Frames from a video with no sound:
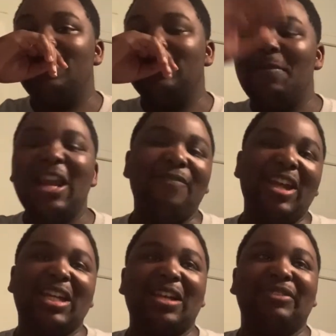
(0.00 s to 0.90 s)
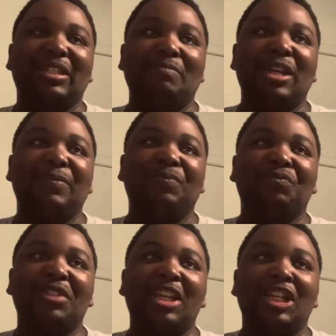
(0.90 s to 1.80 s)
The main event comes in, man.
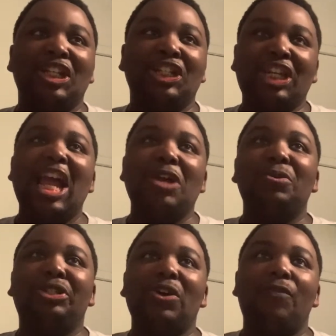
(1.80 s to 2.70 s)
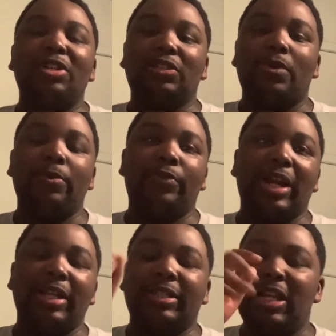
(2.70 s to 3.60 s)
Jey Uso versus Roman Reigns.